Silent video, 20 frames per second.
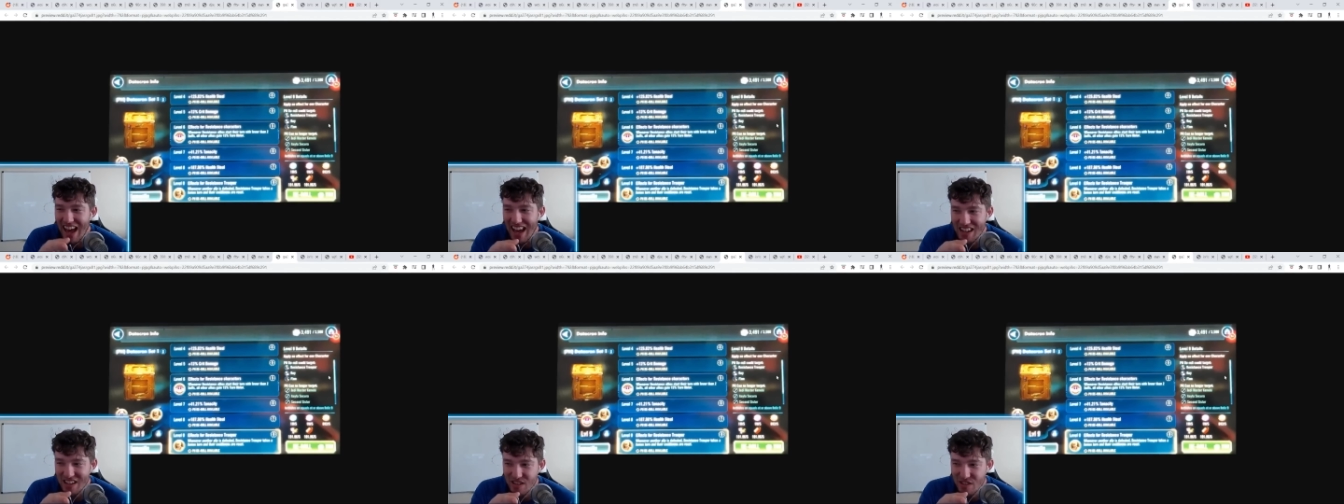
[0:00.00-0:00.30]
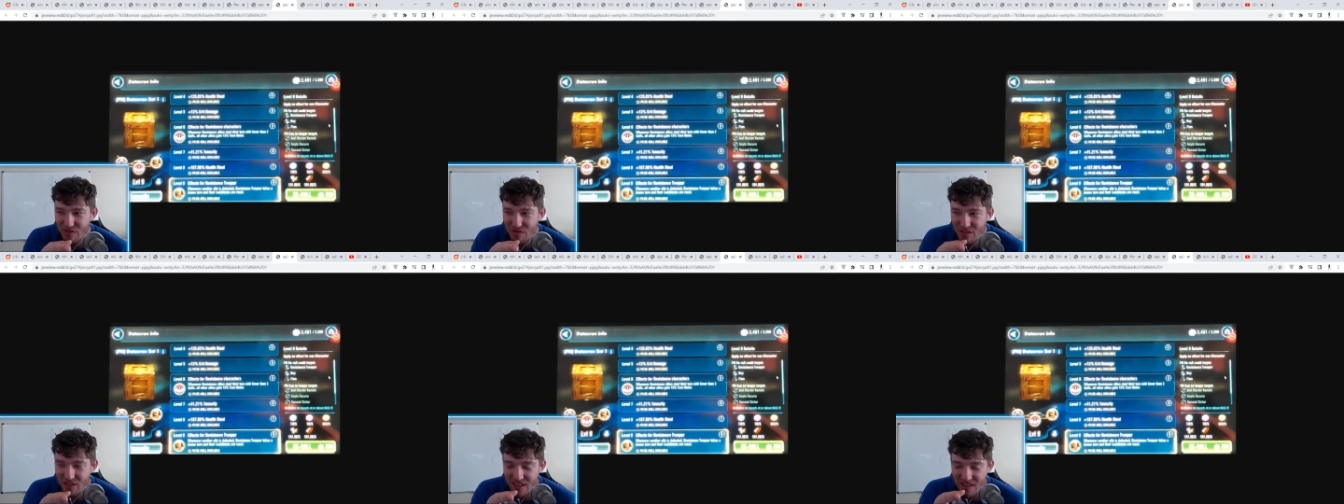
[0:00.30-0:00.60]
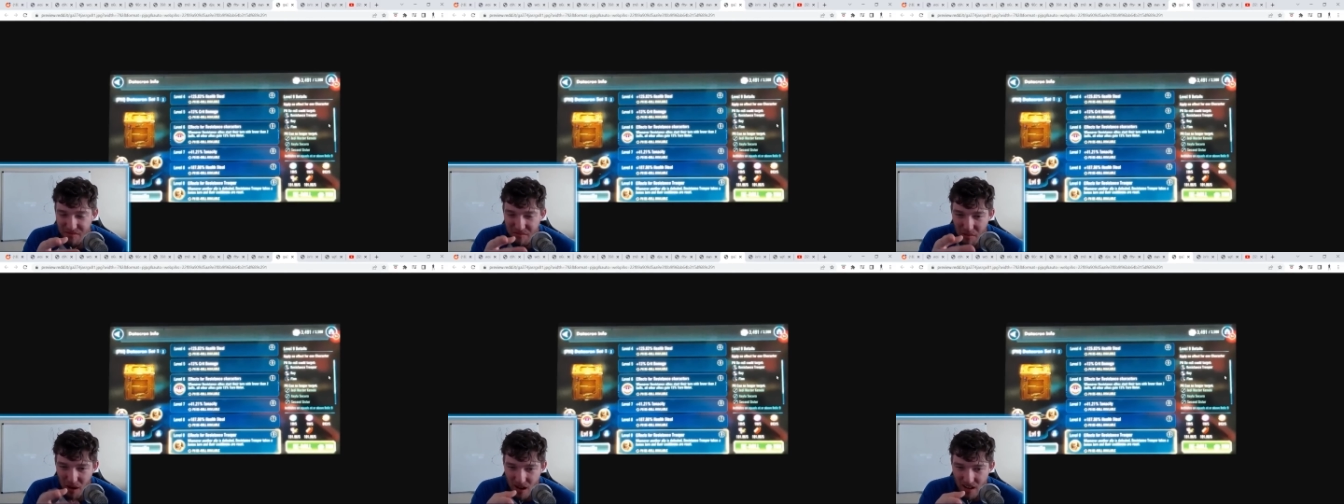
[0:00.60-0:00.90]

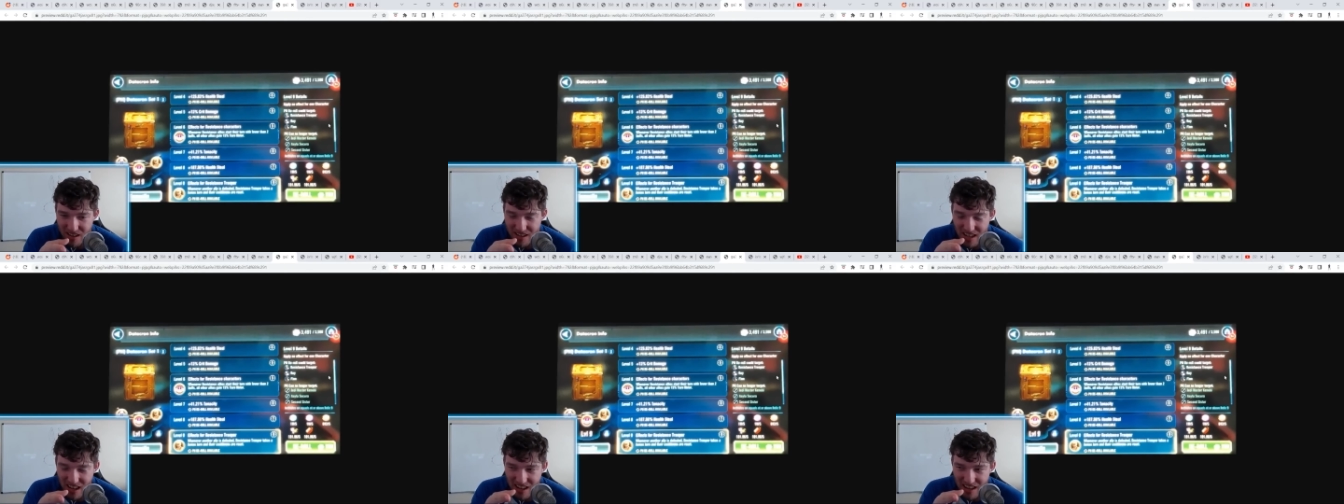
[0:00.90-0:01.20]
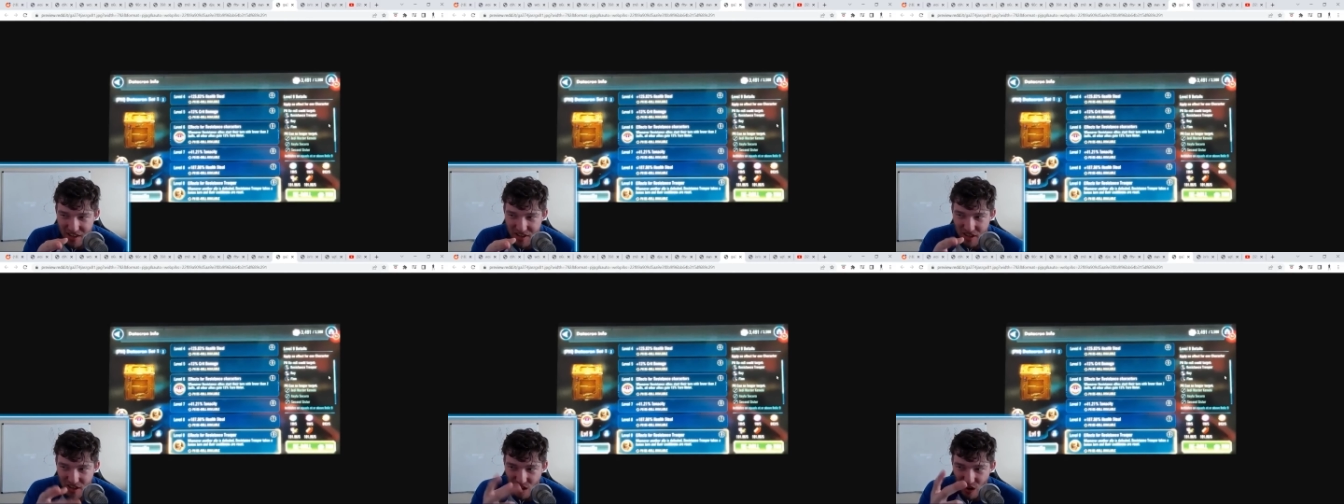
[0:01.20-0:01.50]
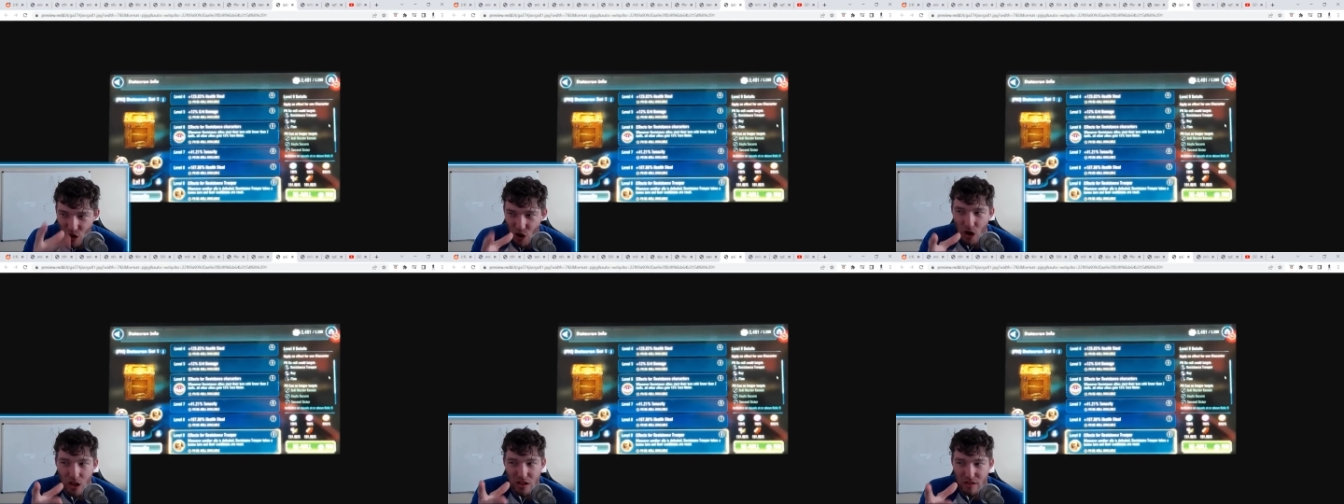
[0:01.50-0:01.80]
actively monetizing
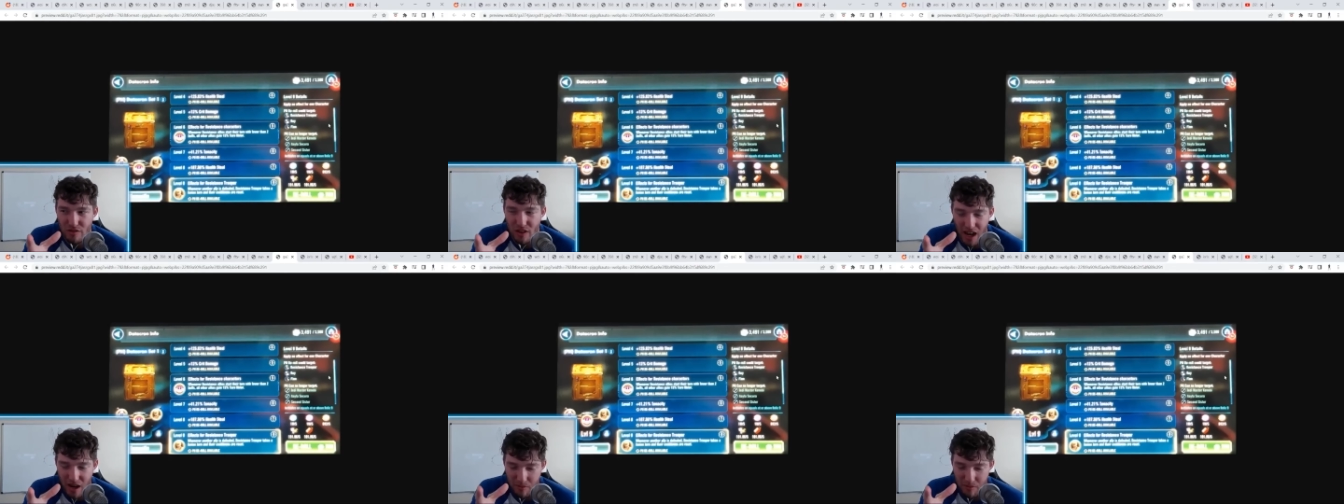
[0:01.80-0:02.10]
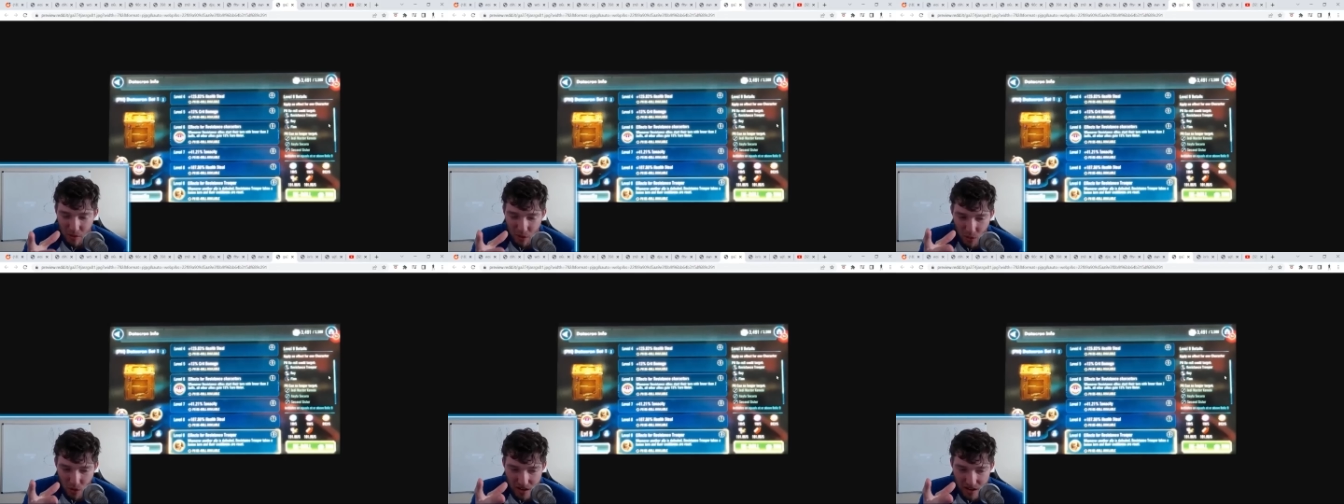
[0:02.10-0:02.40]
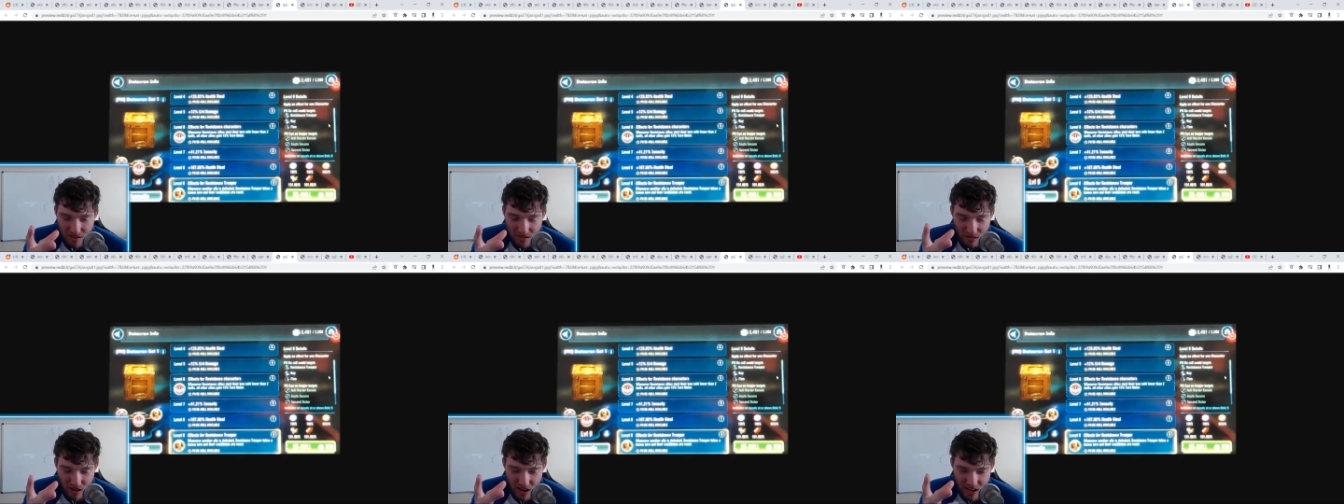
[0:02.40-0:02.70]
all of Kyber
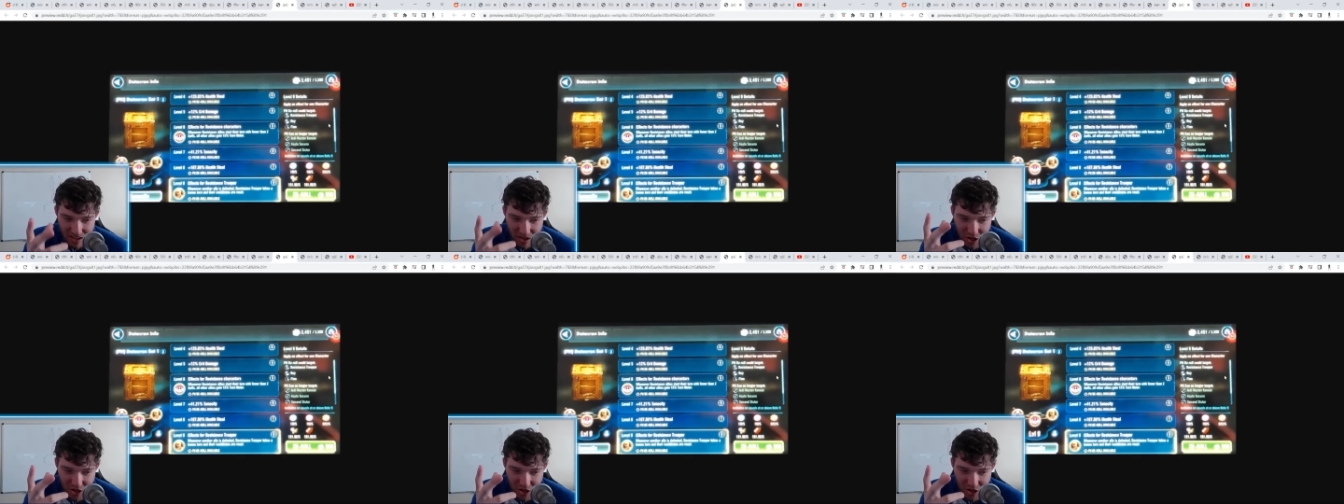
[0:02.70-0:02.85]
One, right?